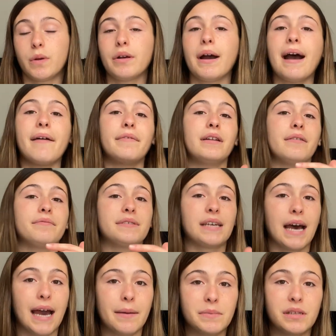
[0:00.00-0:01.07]
We don't have enough
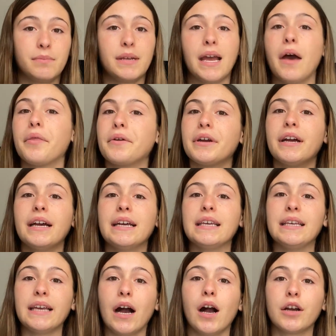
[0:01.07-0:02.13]
time to meet other
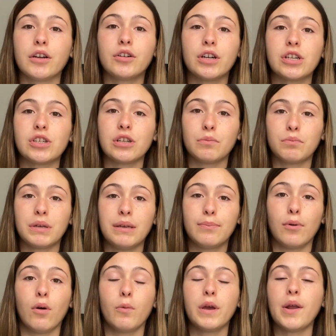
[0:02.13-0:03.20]
young Christian people.